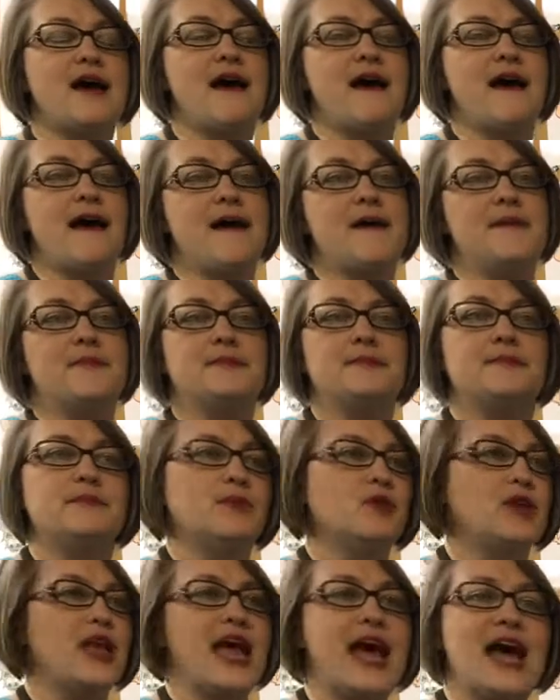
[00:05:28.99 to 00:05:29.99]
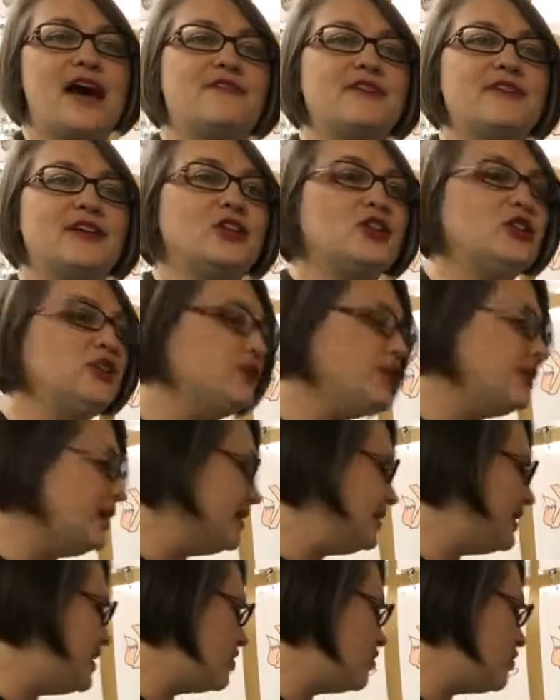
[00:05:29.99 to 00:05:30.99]
have,
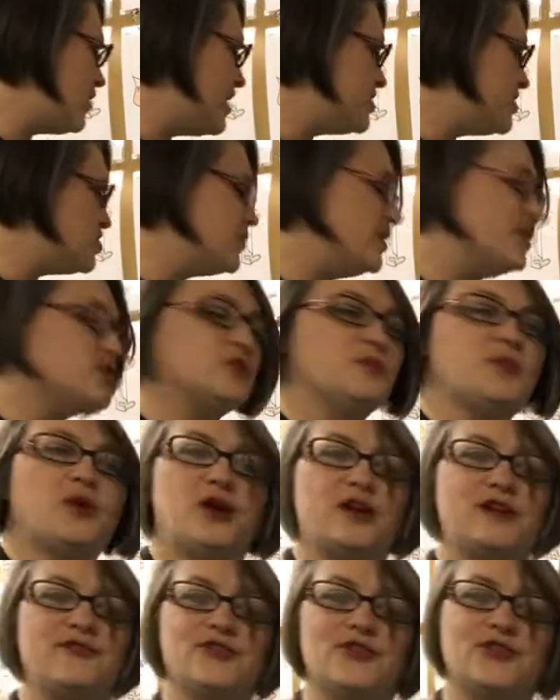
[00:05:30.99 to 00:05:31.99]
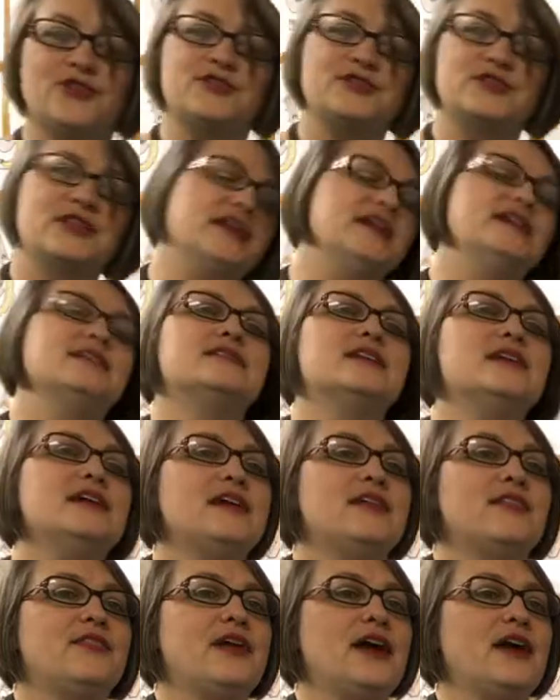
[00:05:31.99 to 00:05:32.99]
including a graduation party for those kids
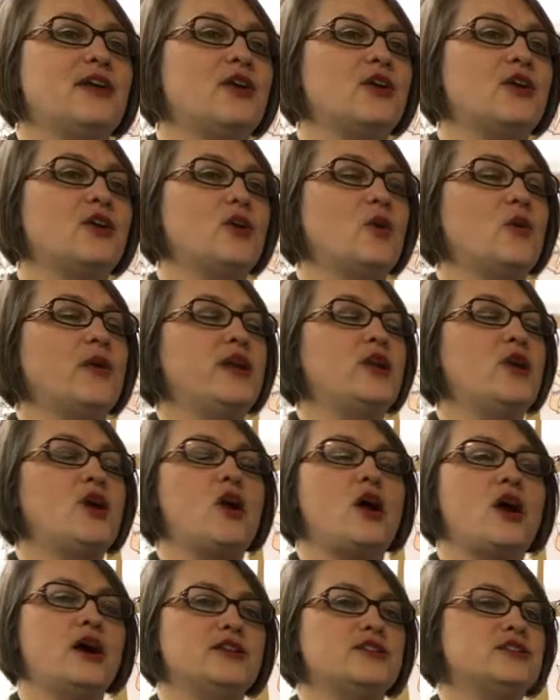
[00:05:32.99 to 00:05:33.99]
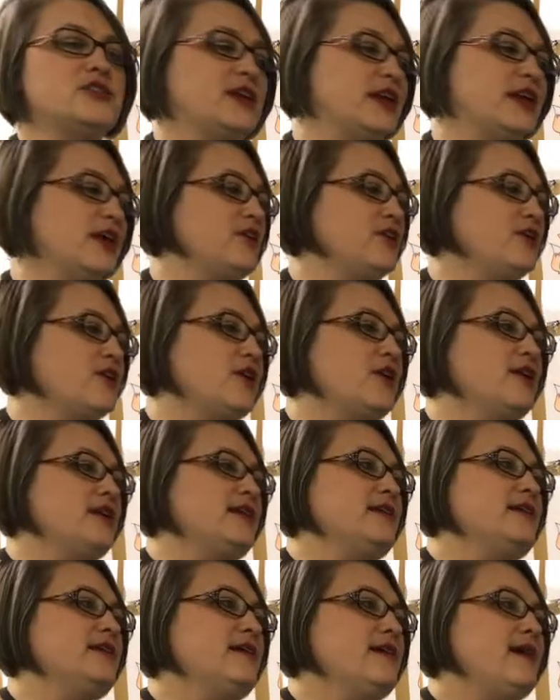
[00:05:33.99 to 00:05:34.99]
that are going on to
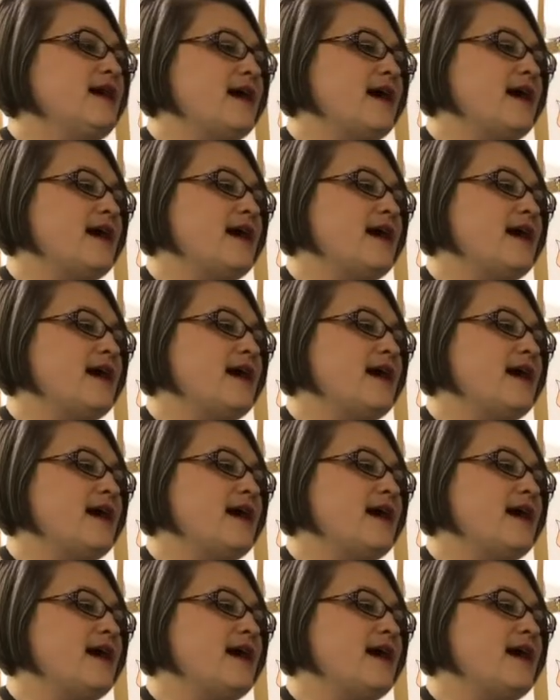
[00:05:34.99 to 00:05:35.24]
kindergarten.